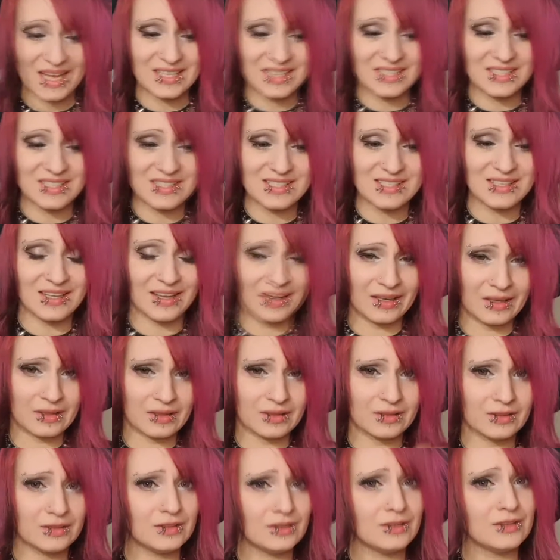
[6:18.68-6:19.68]
it's like,
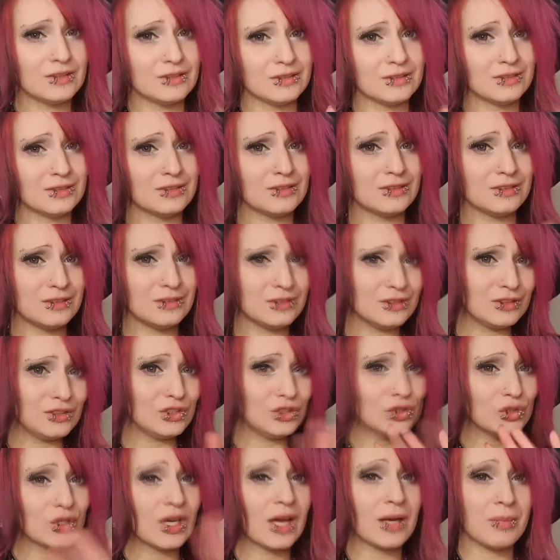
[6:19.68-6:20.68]

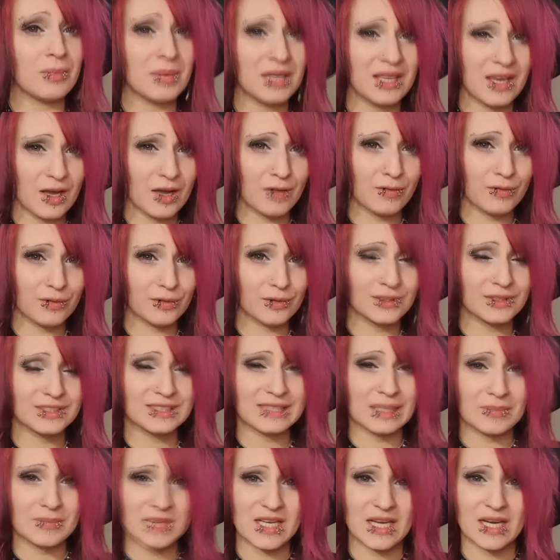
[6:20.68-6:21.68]
you gotta be careful
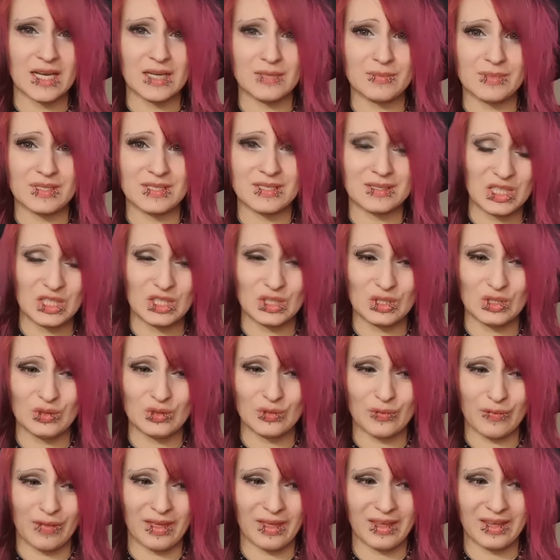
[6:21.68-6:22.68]
sometimes. You
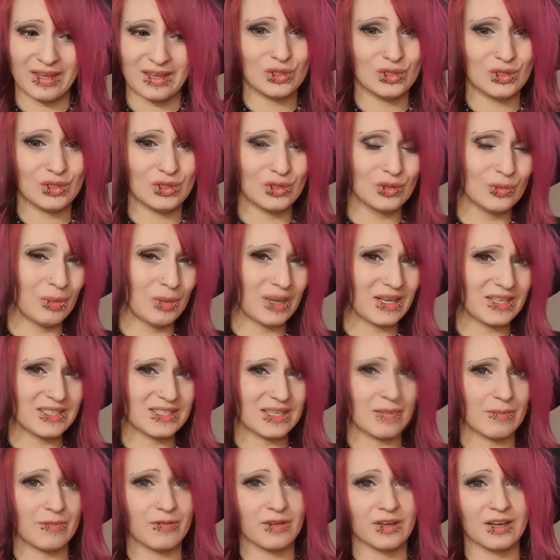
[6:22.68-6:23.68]
think you buy
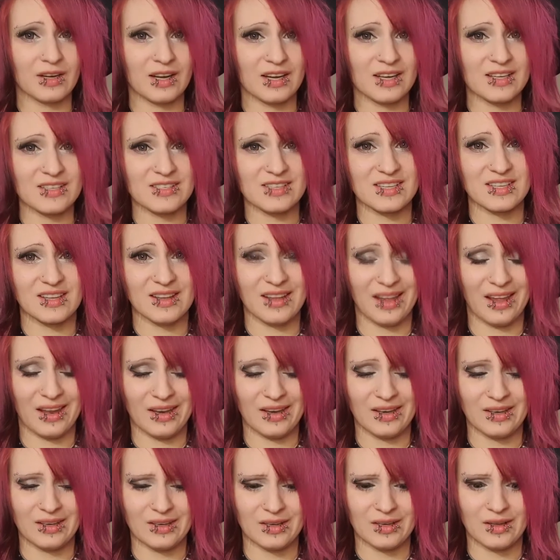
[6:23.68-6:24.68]
something nice and
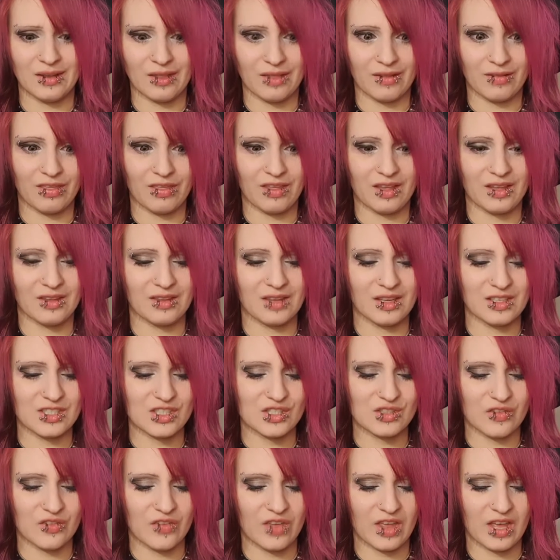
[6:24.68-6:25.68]
then the thing that
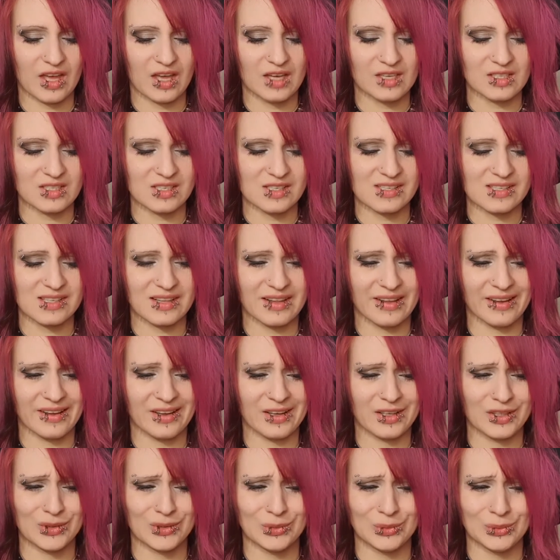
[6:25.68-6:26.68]
you get is like,
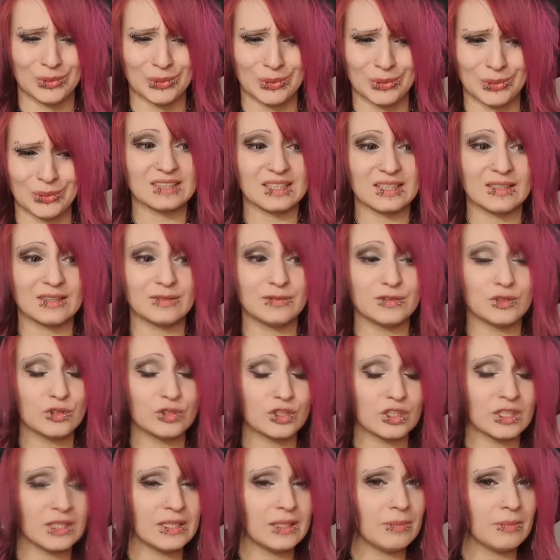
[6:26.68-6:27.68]
oof. I've
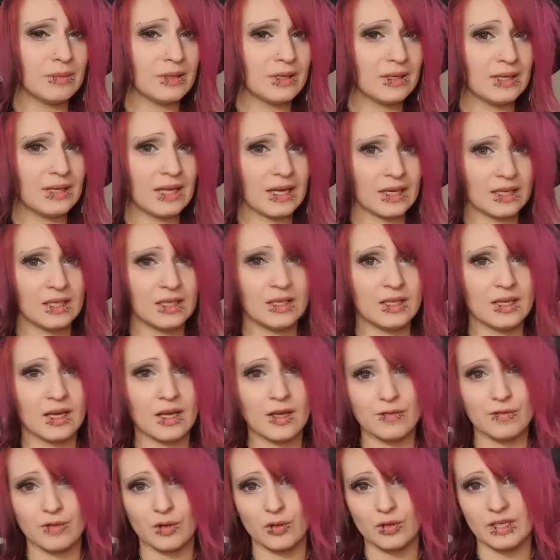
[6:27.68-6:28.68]
usually been lucky.
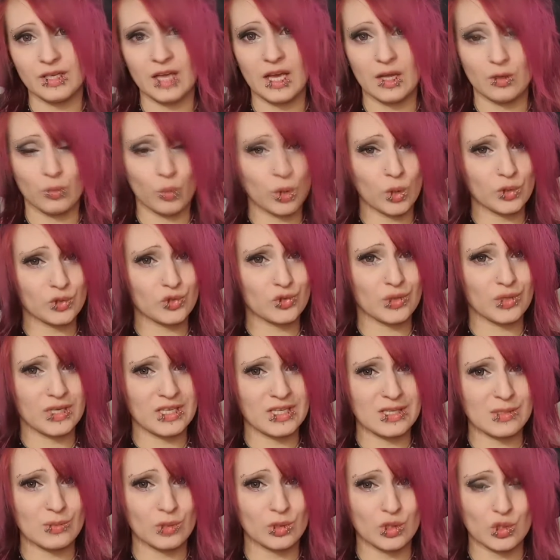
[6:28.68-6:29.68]
I've only had one
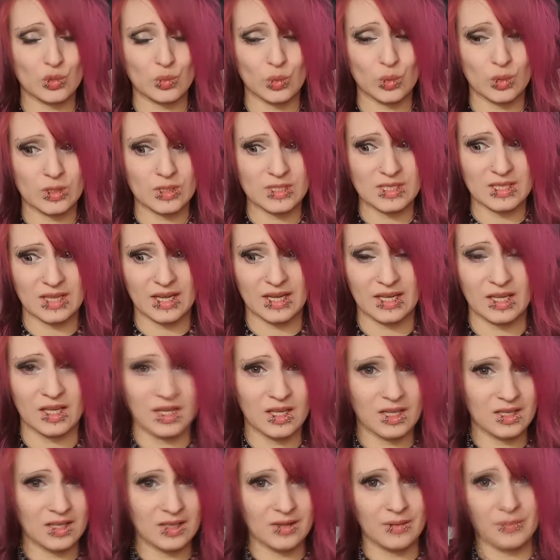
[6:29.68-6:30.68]
dress which was like
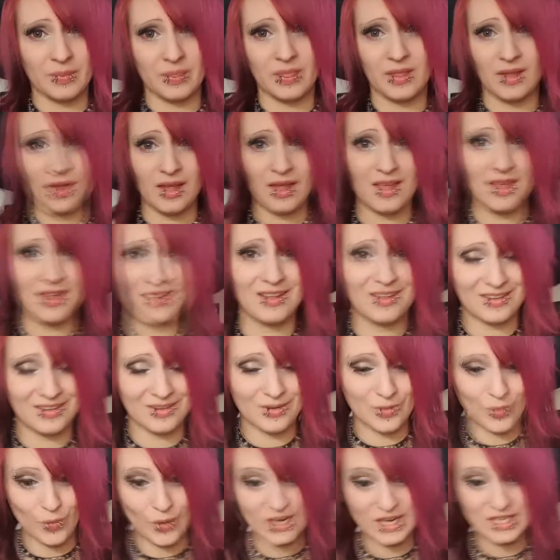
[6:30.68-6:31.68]

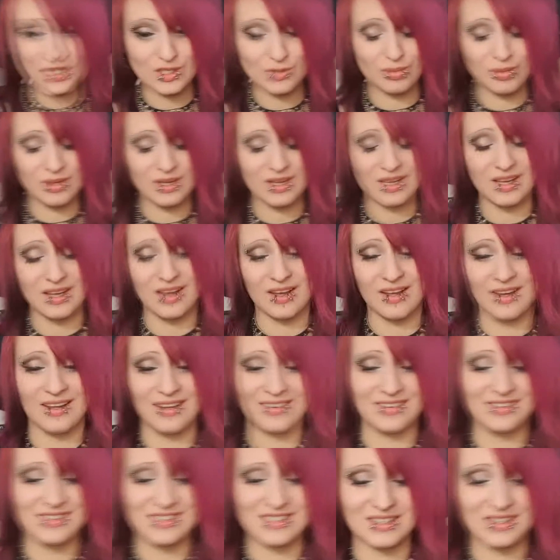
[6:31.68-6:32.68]
way too big and